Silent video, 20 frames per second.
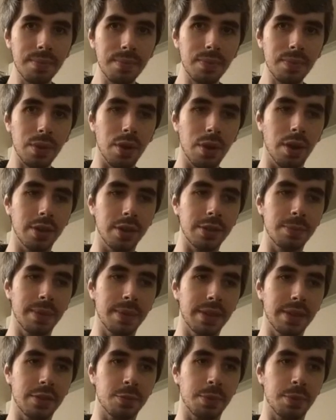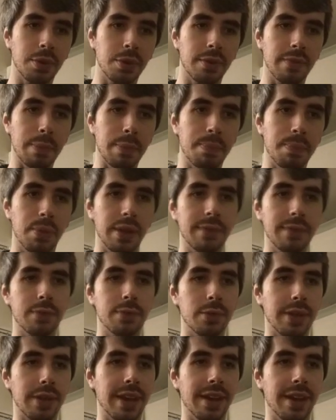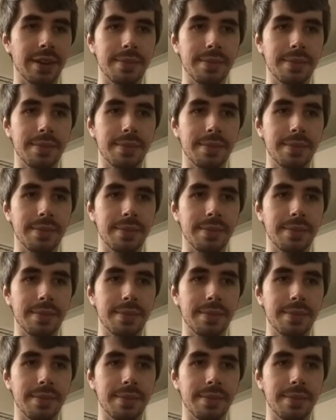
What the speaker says: haunted by the spirit of a playful cat.